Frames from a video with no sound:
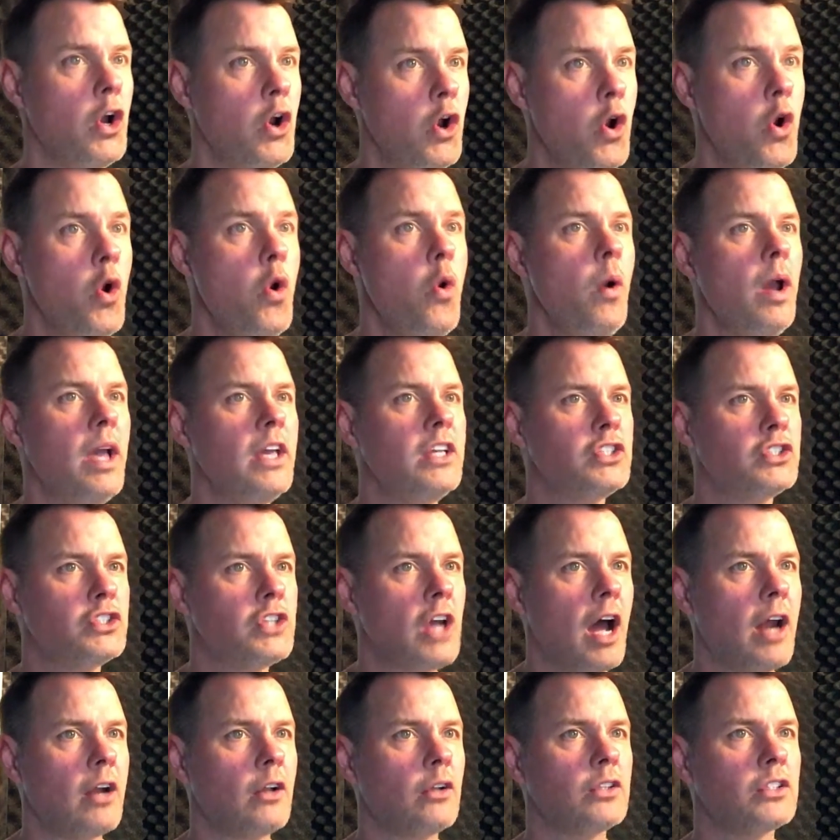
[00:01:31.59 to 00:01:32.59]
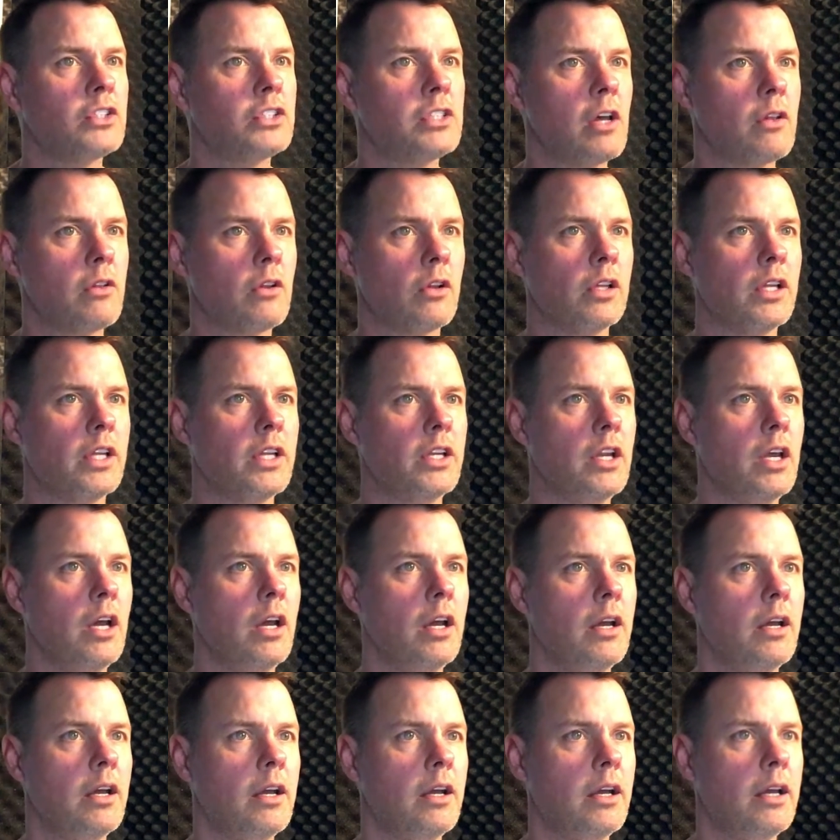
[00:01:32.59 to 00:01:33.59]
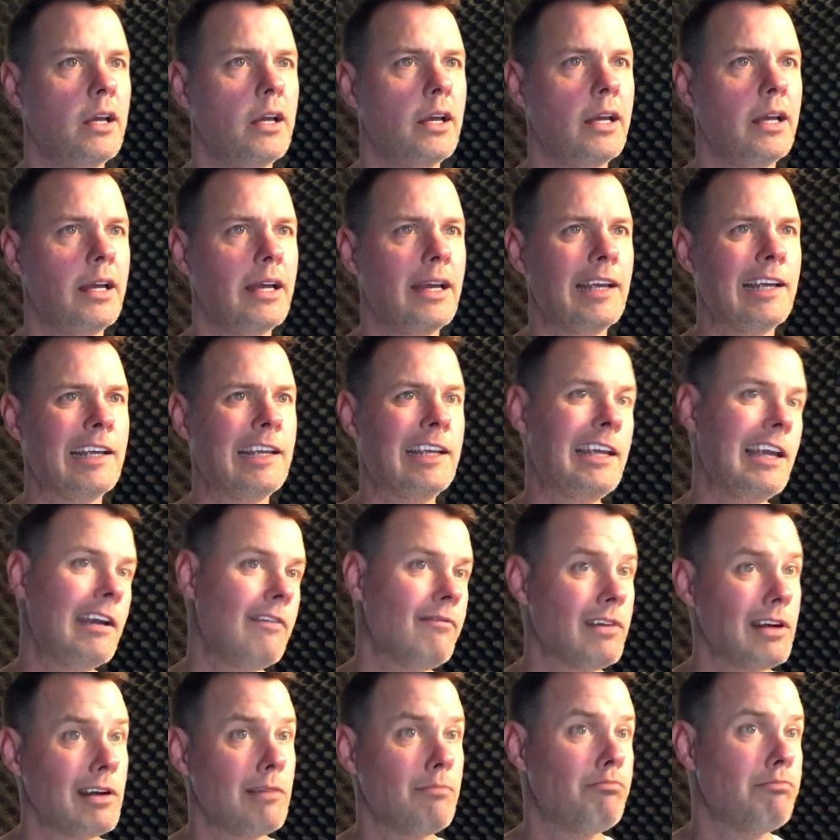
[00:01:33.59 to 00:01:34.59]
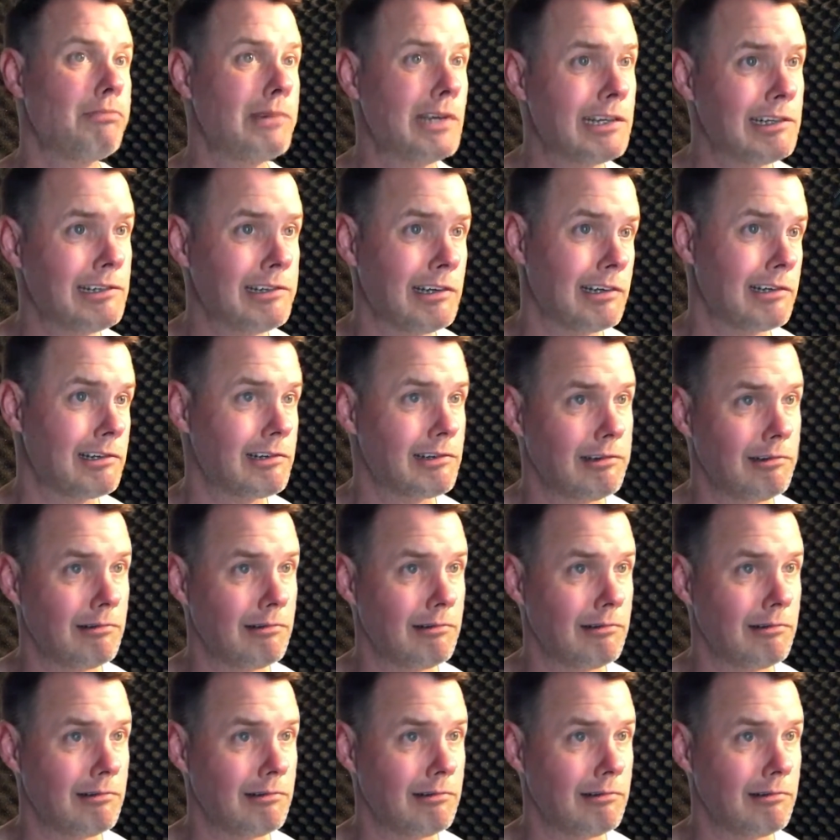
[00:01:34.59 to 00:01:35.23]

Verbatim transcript: Who is Donald Sutherland giving a business